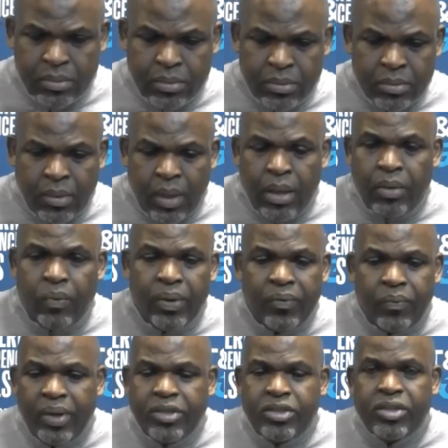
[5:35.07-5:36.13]
We we
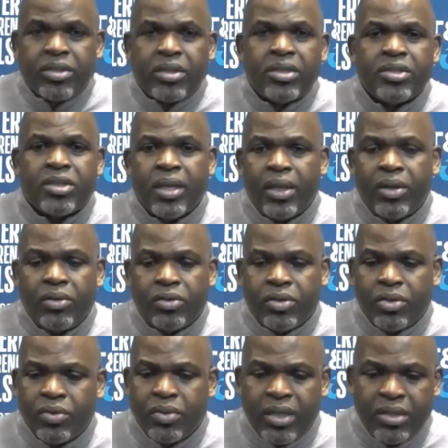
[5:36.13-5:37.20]
just continue to
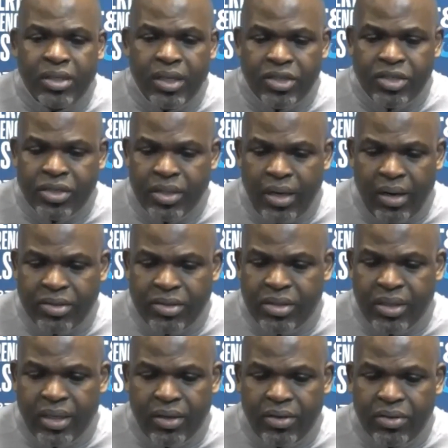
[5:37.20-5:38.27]
condition
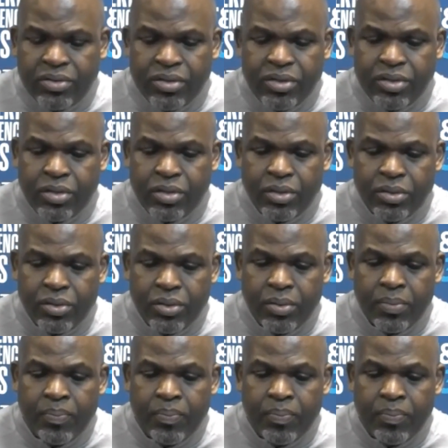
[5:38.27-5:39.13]
ourselves to